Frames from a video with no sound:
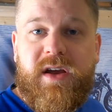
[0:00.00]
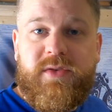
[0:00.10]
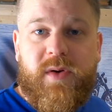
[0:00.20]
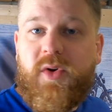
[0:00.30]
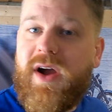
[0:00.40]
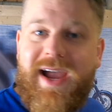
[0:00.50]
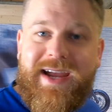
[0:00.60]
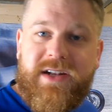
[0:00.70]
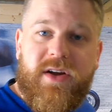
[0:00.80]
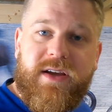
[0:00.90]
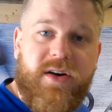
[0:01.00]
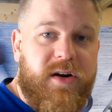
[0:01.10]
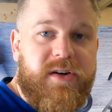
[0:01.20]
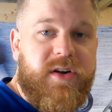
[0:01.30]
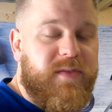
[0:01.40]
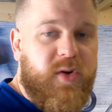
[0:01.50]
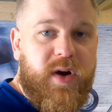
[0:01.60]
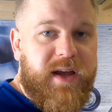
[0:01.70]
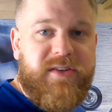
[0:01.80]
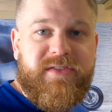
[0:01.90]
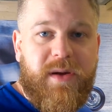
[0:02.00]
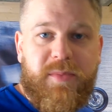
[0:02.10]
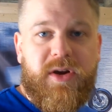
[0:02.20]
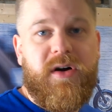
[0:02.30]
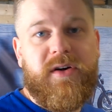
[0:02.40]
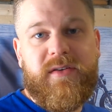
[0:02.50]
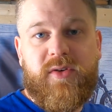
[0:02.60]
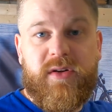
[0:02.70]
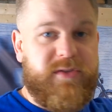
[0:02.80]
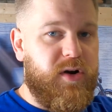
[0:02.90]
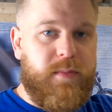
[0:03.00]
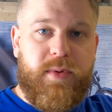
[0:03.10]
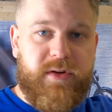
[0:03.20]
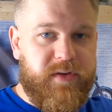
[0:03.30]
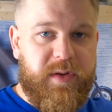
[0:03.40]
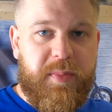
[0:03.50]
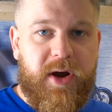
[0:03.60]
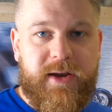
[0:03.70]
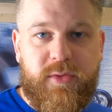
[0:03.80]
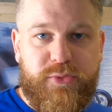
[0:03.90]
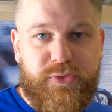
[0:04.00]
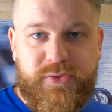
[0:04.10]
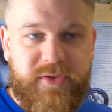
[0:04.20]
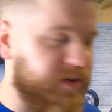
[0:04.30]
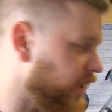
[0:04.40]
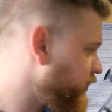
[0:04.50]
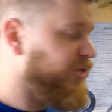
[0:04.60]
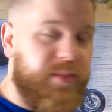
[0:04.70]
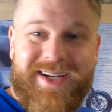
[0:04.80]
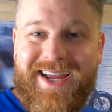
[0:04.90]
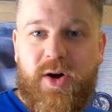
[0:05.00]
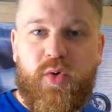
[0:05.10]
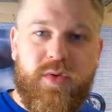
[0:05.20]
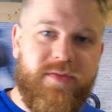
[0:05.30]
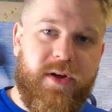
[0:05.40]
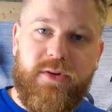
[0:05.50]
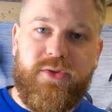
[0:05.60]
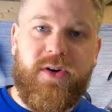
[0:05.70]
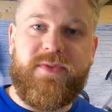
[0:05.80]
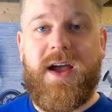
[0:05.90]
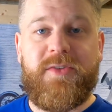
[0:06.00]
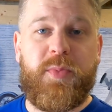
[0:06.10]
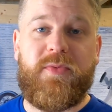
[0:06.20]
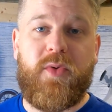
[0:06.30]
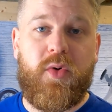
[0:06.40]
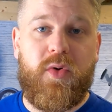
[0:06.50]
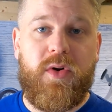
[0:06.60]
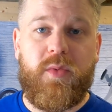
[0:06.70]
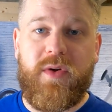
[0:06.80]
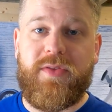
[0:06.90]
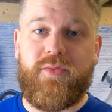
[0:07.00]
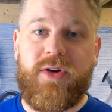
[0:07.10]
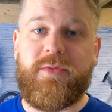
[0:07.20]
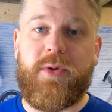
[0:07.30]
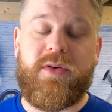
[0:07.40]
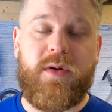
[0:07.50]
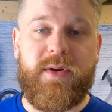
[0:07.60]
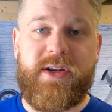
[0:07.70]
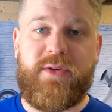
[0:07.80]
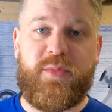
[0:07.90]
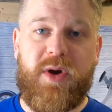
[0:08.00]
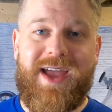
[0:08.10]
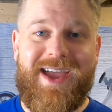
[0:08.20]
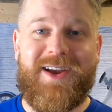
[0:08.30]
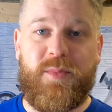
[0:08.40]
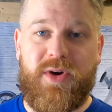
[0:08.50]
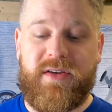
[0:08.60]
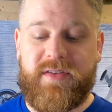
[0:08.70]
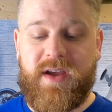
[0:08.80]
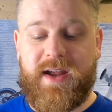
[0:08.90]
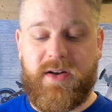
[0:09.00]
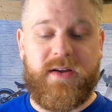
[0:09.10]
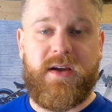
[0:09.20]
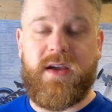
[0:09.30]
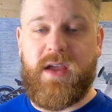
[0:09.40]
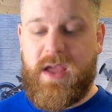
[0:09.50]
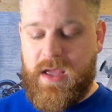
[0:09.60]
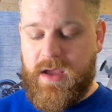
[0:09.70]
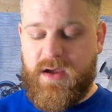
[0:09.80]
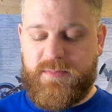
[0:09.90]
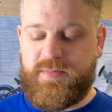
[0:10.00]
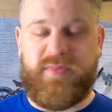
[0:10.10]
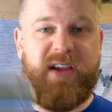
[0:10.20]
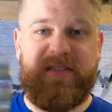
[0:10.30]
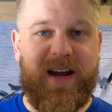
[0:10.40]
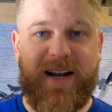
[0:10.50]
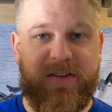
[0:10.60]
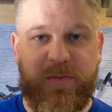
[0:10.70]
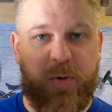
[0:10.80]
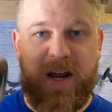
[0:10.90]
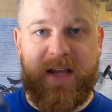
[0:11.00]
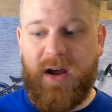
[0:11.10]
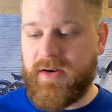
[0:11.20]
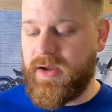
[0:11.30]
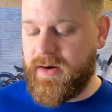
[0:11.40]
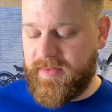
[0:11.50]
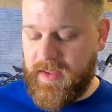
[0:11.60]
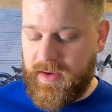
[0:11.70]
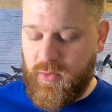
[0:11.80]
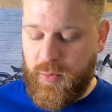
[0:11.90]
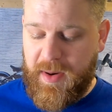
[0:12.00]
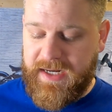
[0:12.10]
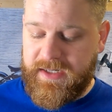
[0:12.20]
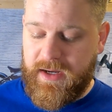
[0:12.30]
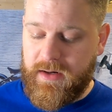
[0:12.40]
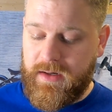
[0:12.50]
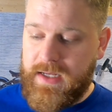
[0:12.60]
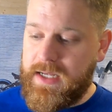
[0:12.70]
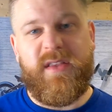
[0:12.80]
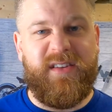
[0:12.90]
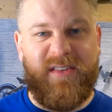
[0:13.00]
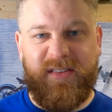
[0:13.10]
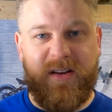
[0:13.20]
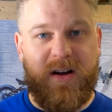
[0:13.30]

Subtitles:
So I've got a headlight guard, I've got a sump guard, I've got a top box on the bike and all sorts of stuff. So I'm going to get all of those off. As before, with the rust blocker, I'm going to use my air compressor and like a detailing spray gun kind of thing, or a paint gun. This is a